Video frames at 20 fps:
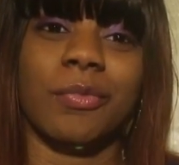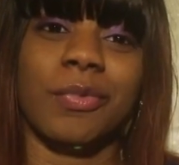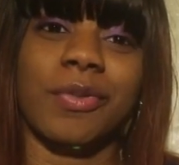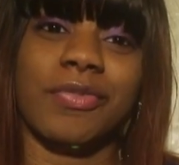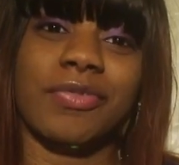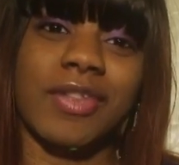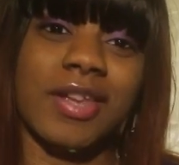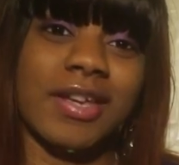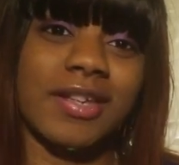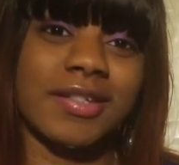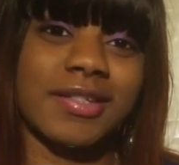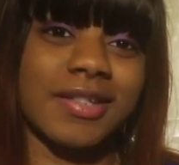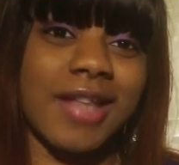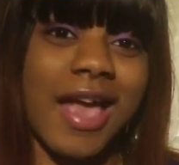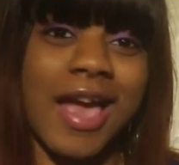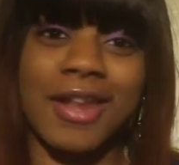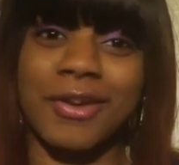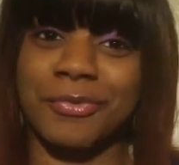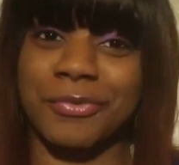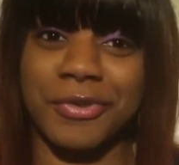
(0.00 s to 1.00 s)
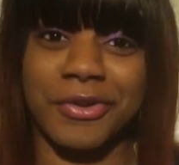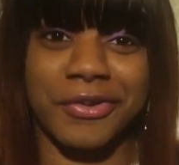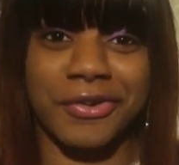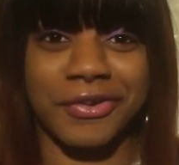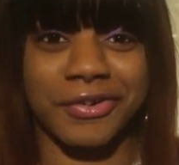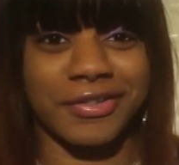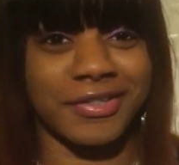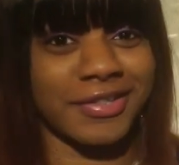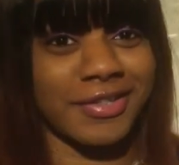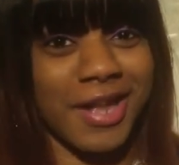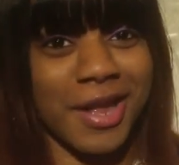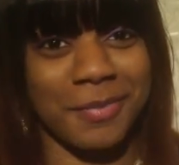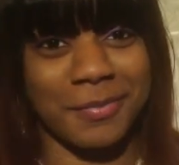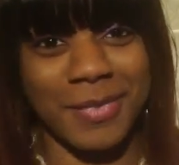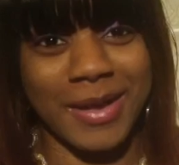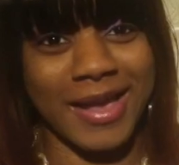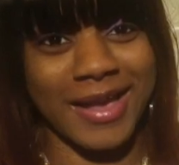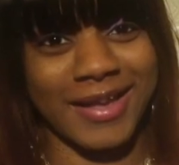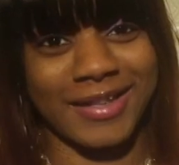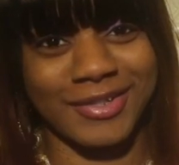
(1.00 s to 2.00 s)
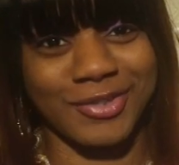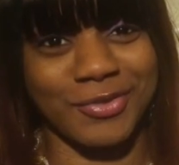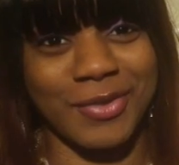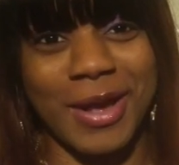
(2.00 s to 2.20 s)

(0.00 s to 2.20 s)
With this, I don't care. It's not mine,